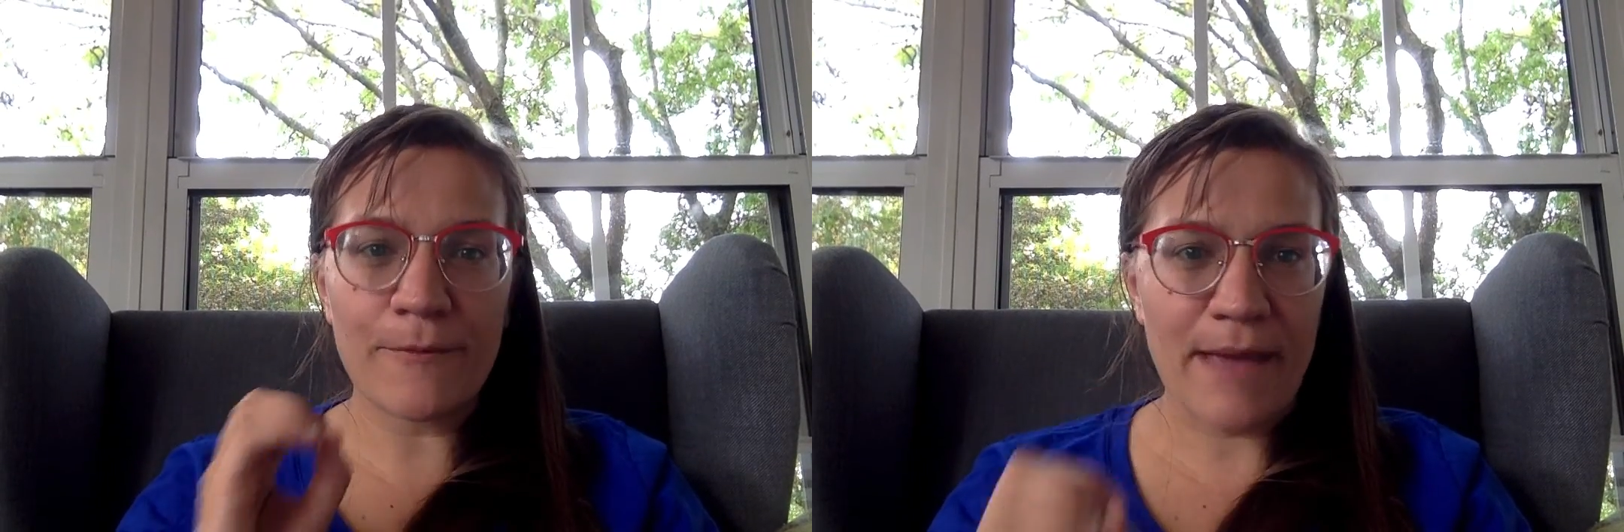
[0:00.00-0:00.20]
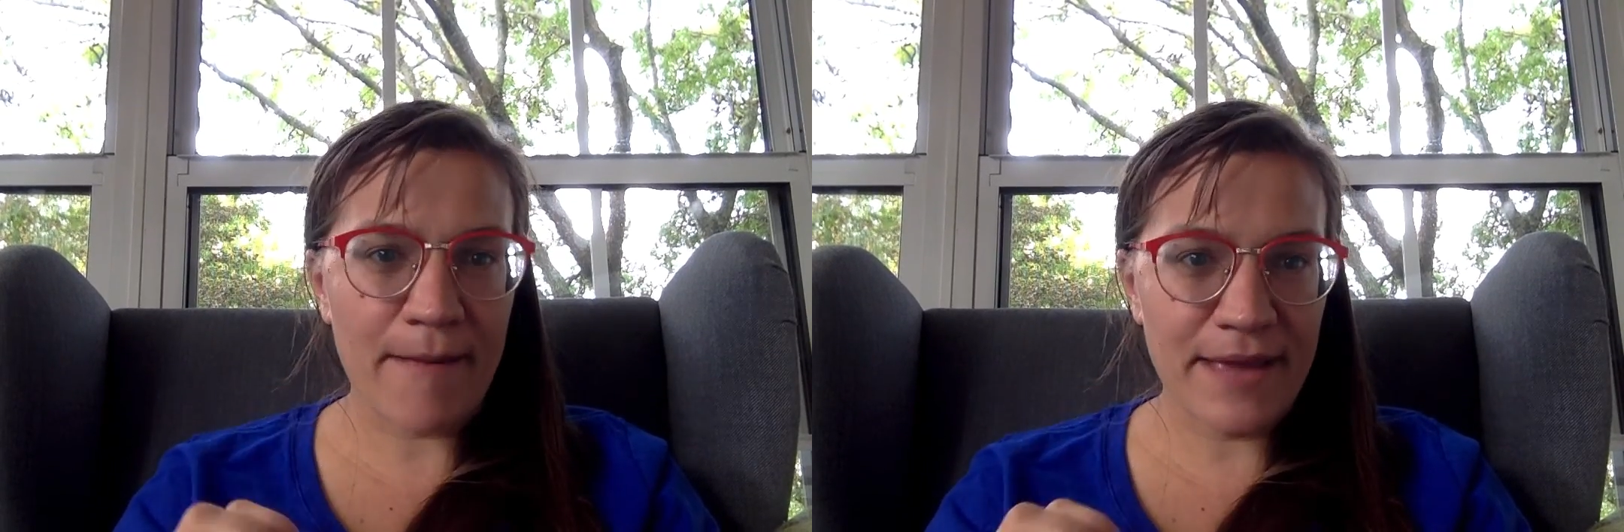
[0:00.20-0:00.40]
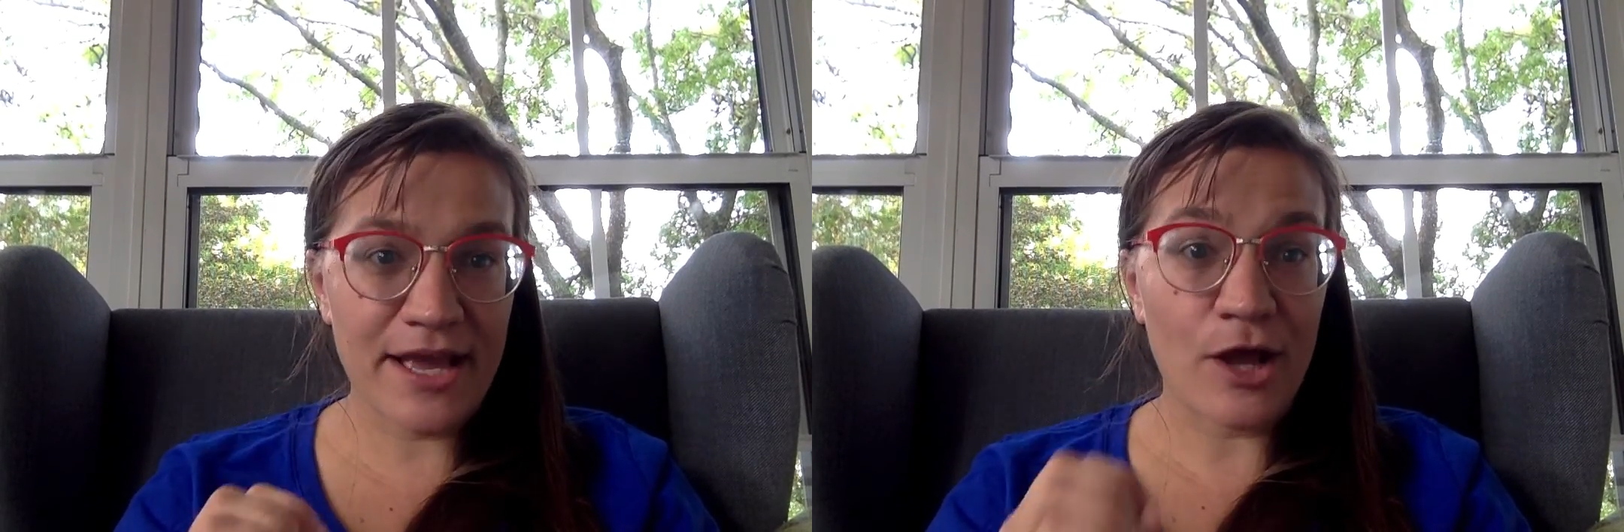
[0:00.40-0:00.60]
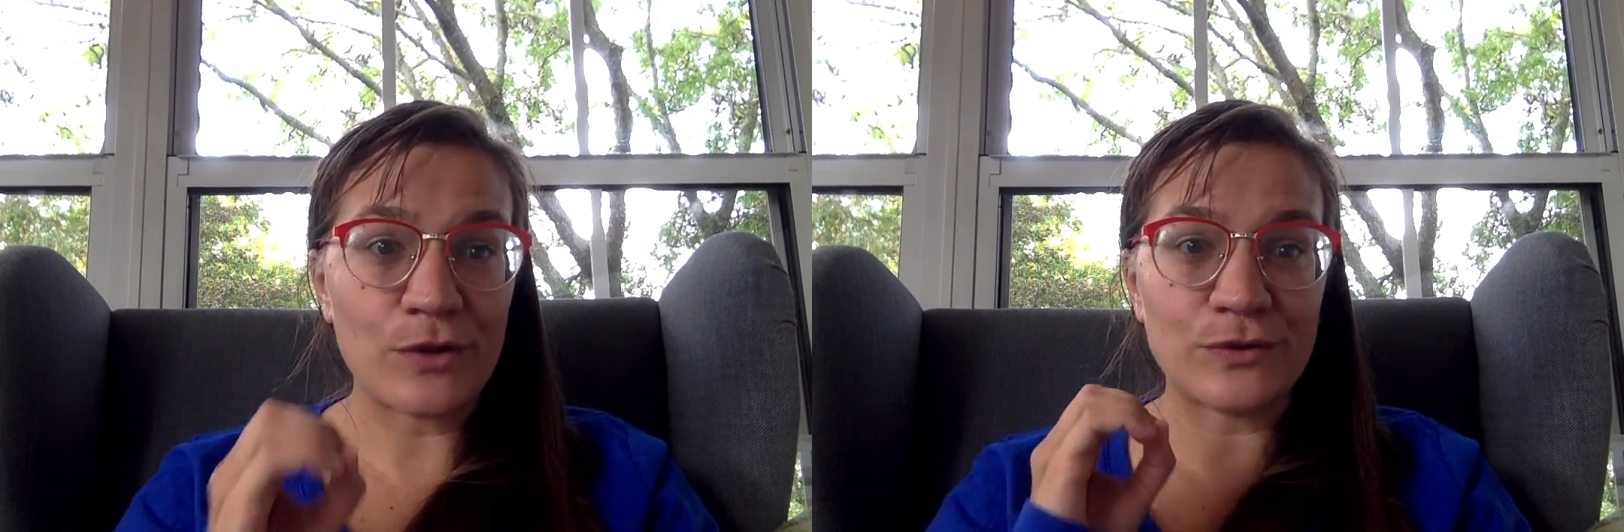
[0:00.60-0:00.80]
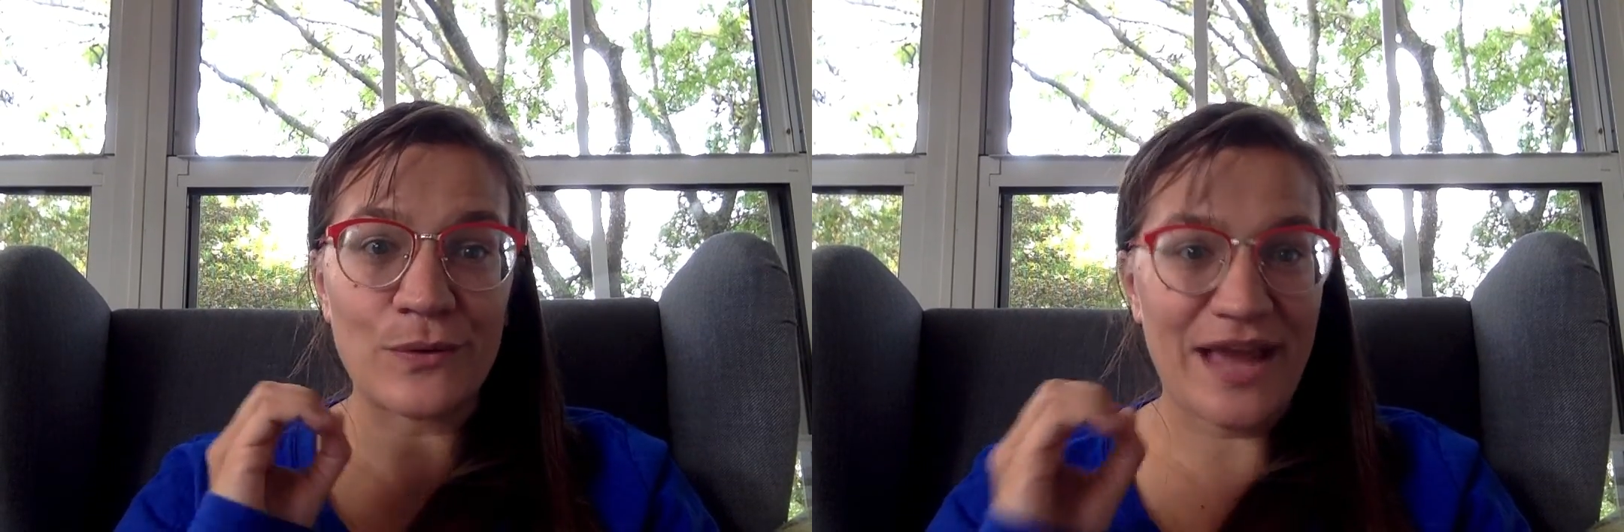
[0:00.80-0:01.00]
mapping
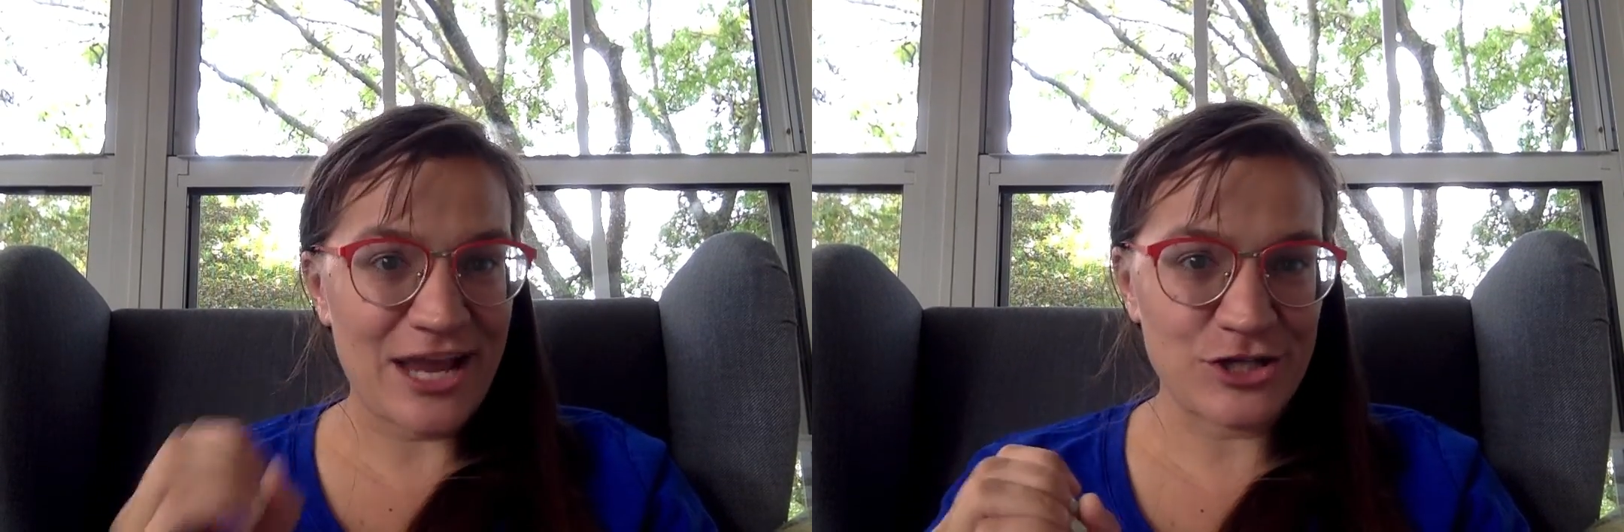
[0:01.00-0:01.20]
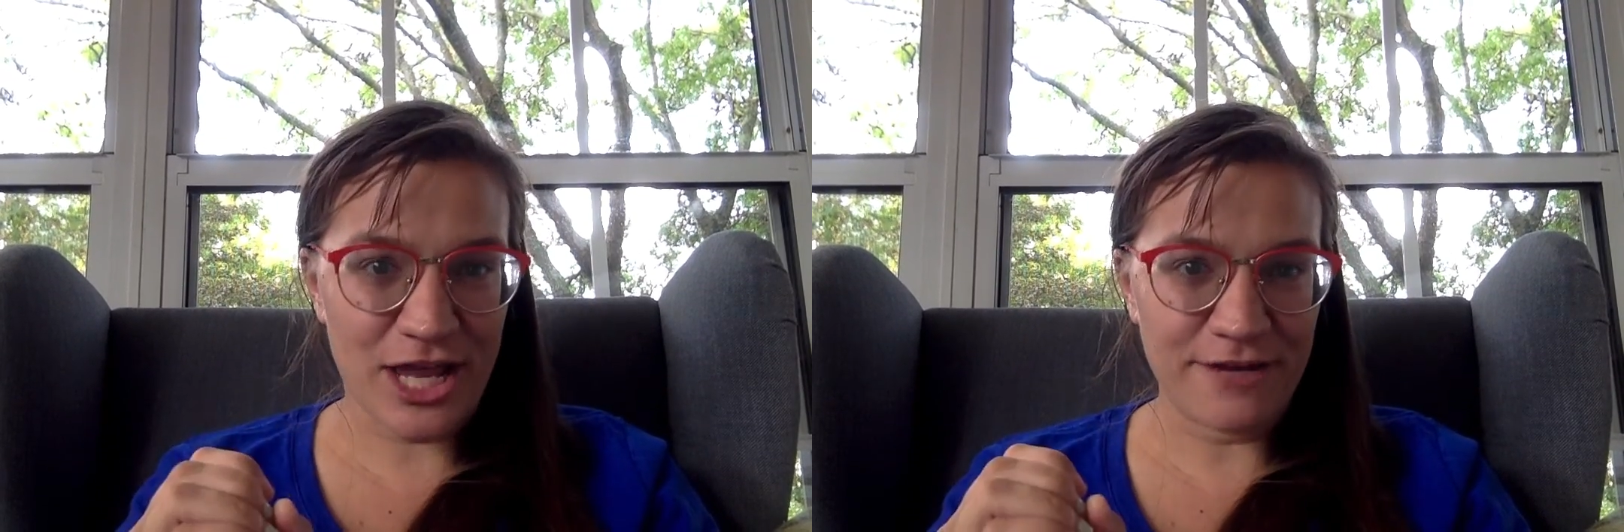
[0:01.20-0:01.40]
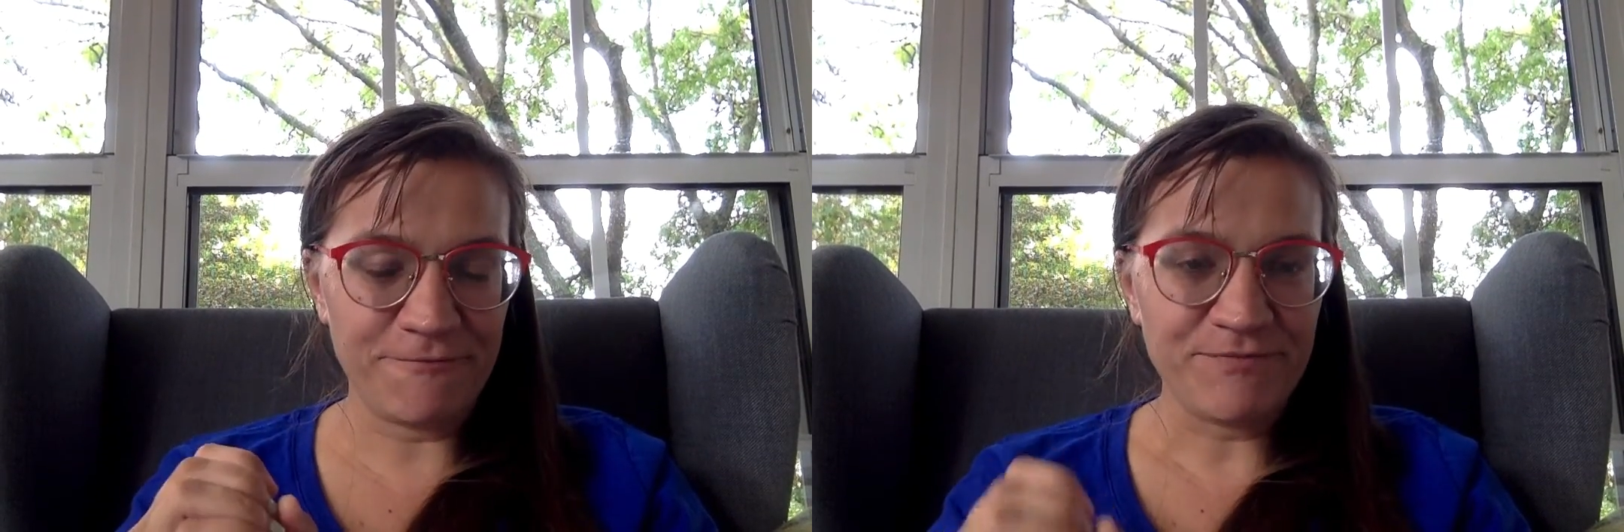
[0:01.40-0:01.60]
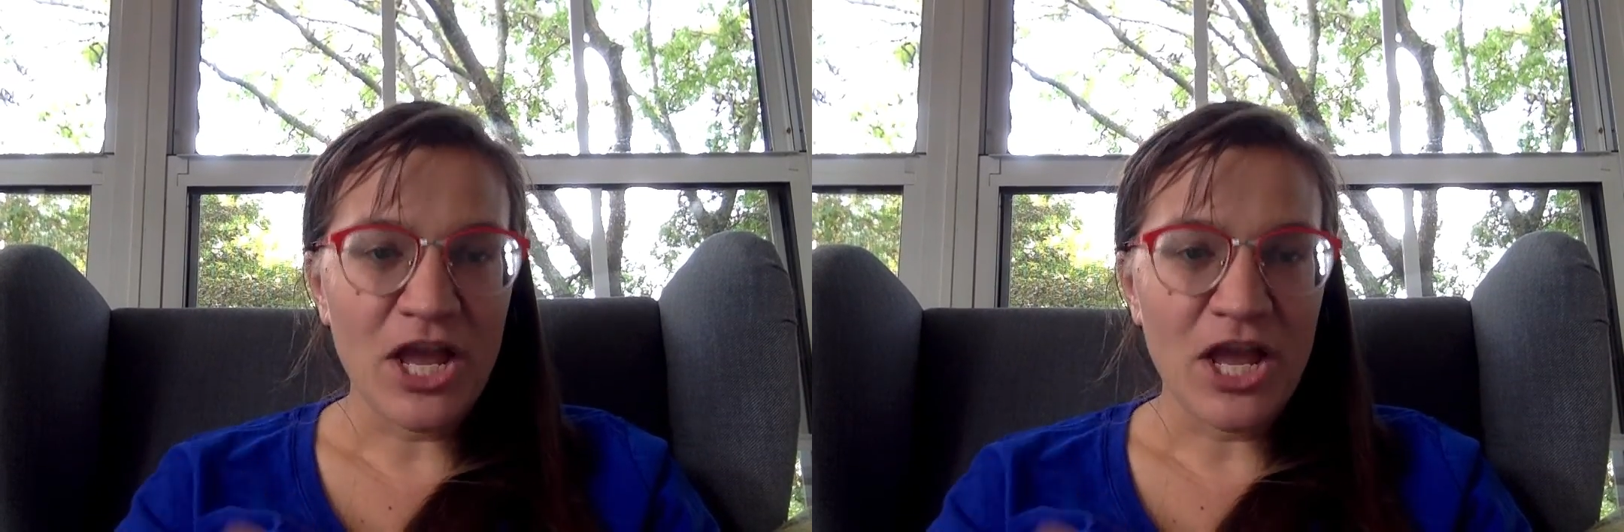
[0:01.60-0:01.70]
location.